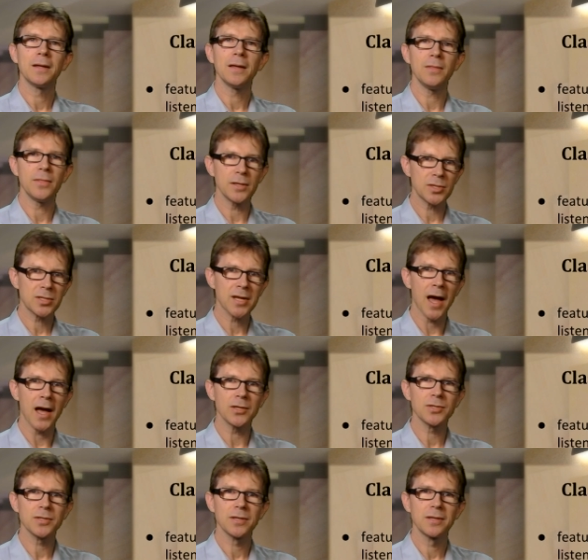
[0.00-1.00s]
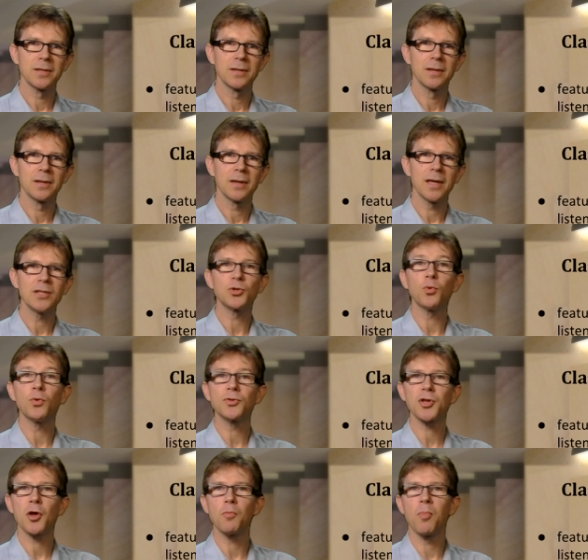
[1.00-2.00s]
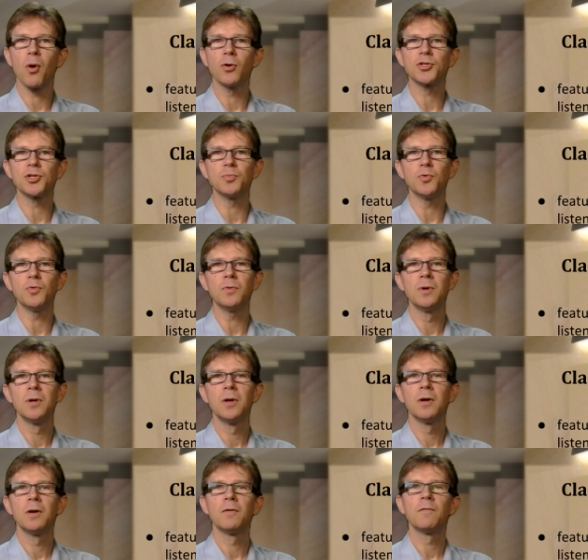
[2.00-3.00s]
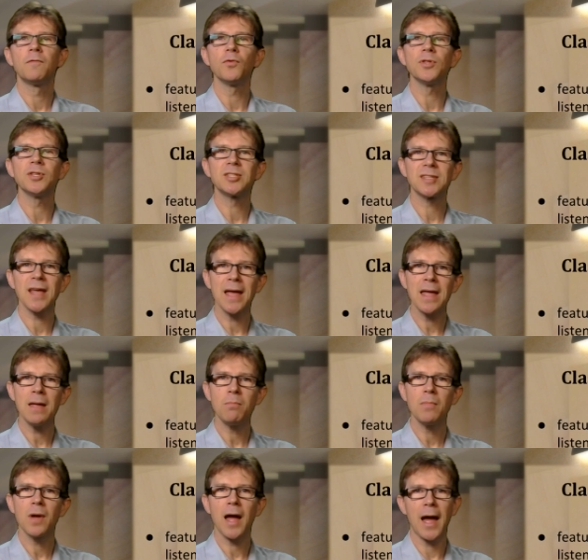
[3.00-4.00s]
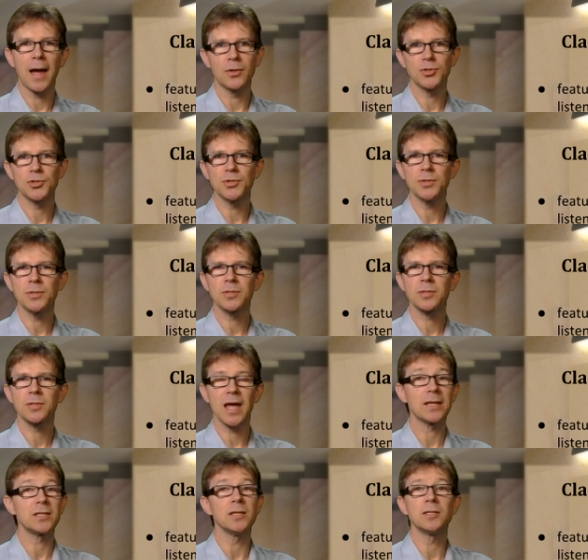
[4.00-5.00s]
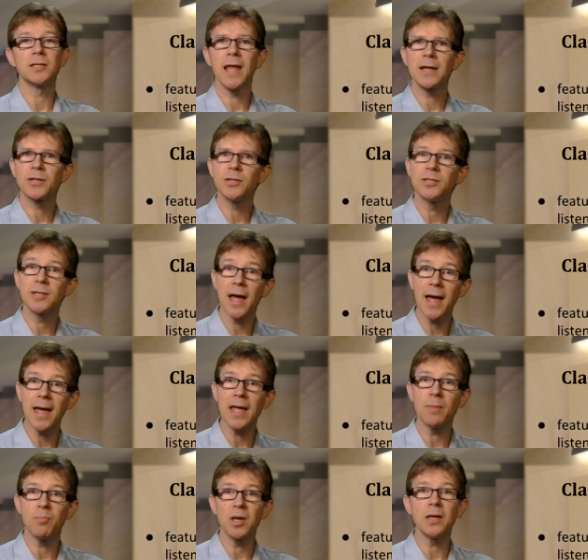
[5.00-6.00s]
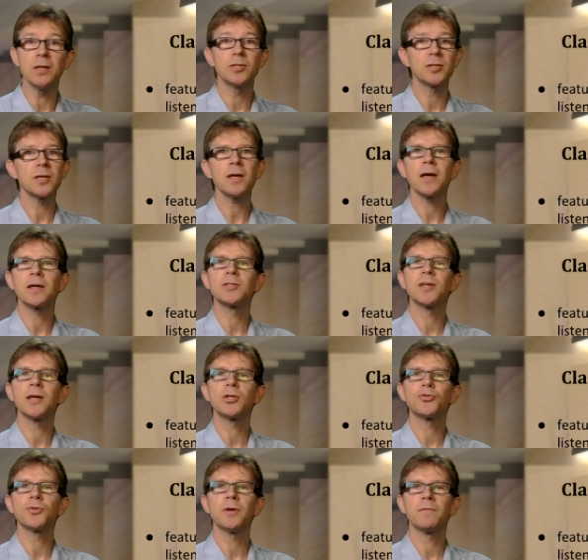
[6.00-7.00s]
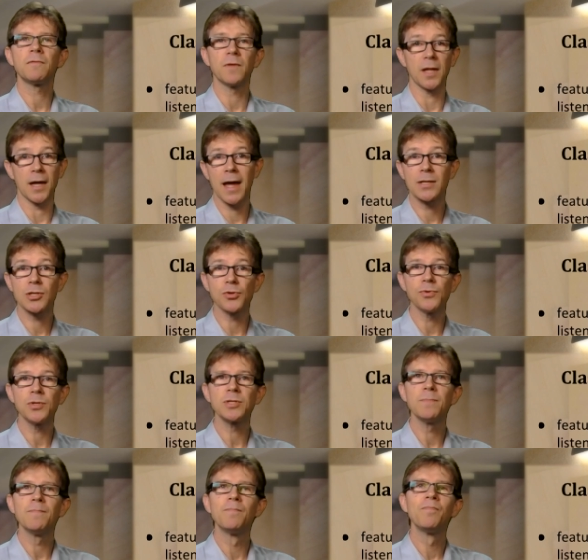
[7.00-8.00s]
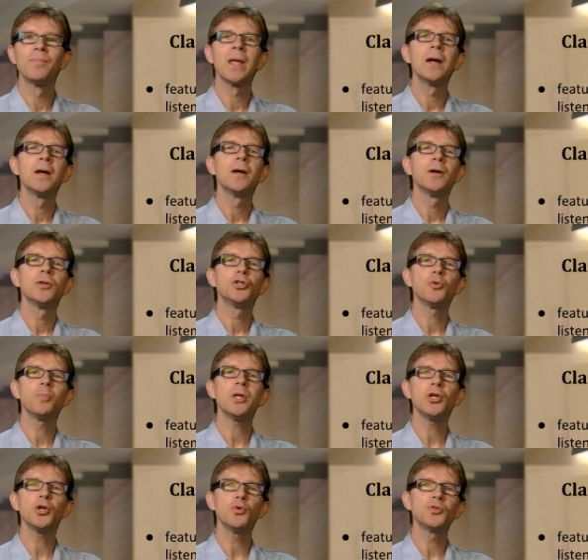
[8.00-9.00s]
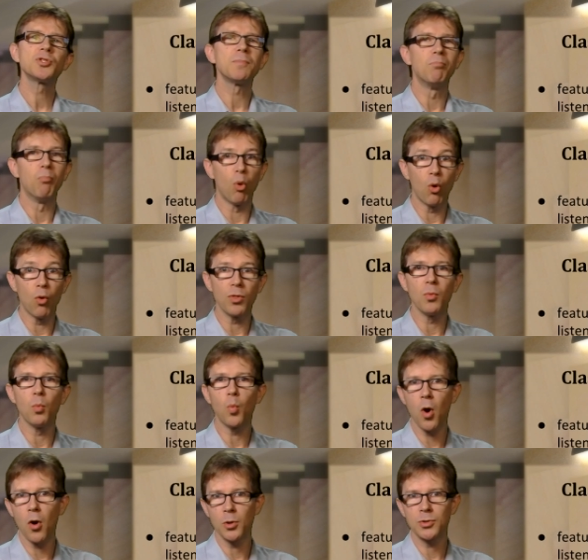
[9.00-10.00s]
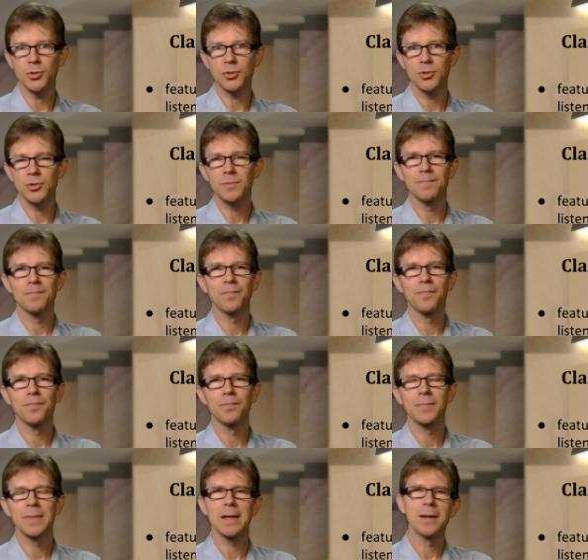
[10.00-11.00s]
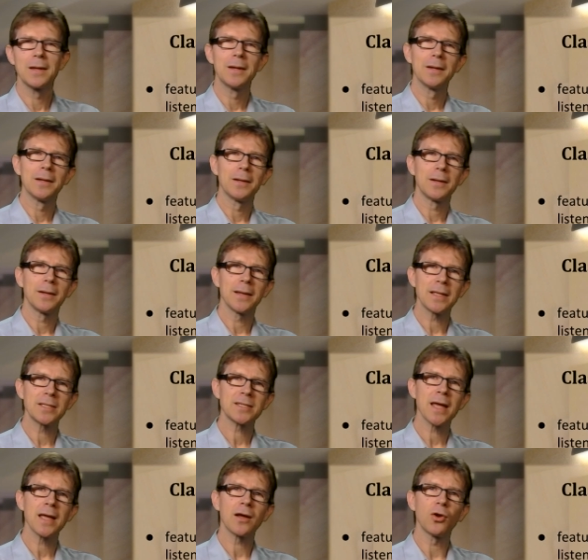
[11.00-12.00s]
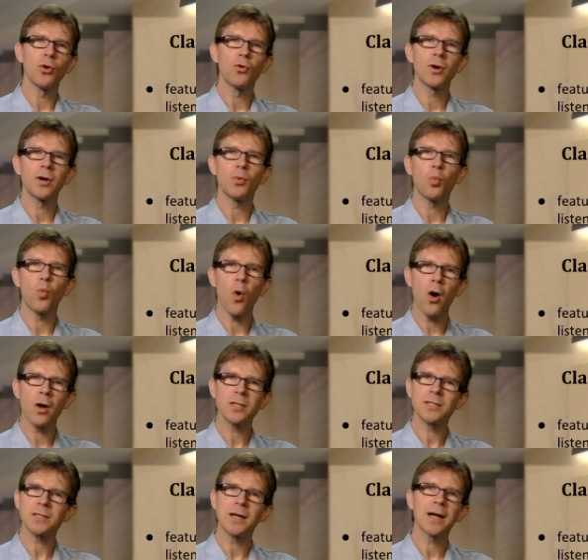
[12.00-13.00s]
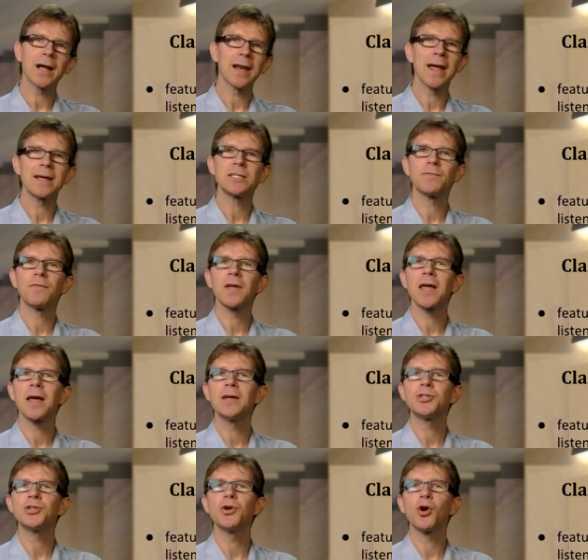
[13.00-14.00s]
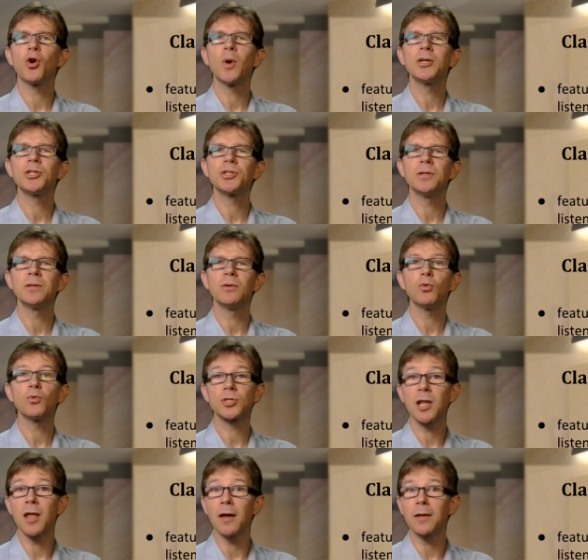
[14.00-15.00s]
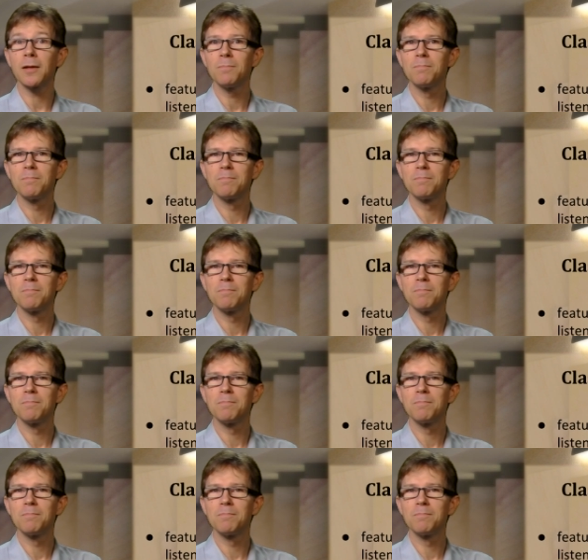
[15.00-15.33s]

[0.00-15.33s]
In this task, it's also possible for the same answers, that is letters A, B, C, etc. for the categories, to be used more than once. Let's take a look at what a classification question looks like.